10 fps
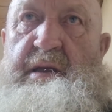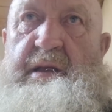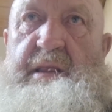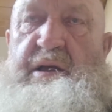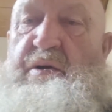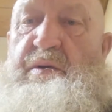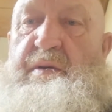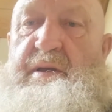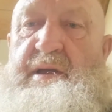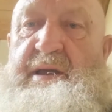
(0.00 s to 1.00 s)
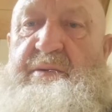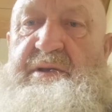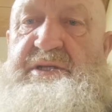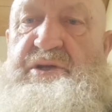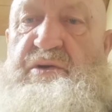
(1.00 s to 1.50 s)
Hello, I
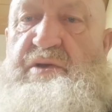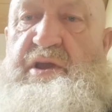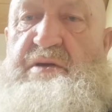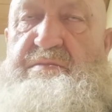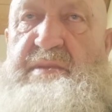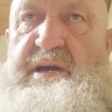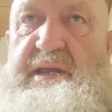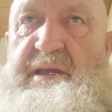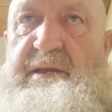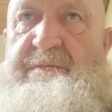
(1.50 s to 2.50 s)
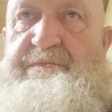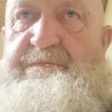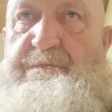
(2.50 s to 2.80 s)
was talking on my